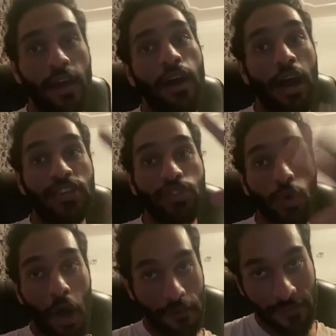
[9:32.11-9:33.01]
I do
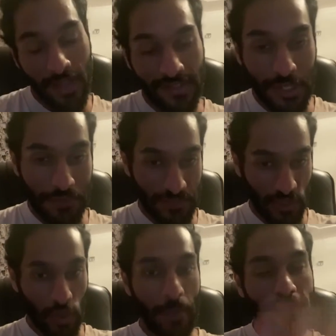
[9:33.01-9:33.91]
offer that service as
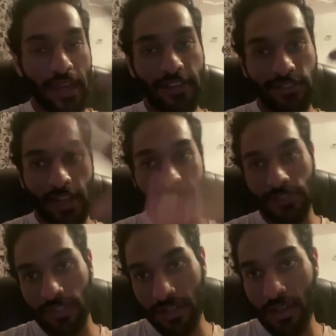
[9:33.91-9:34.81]
well, but that is an
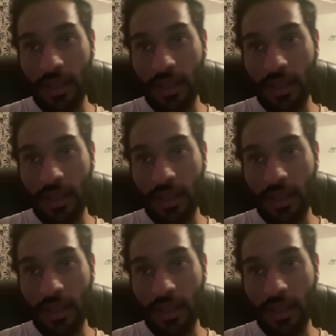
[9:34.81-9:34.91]
extra.